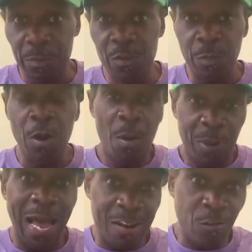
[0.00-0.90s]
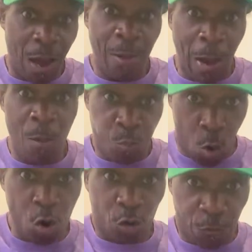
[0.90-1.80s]
But I
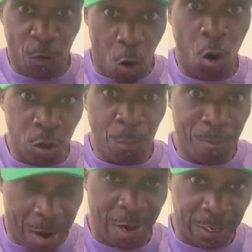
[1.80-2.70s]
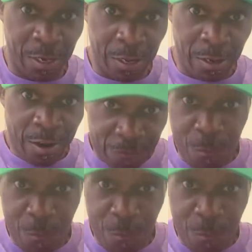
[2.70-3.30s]
work for all of mine, for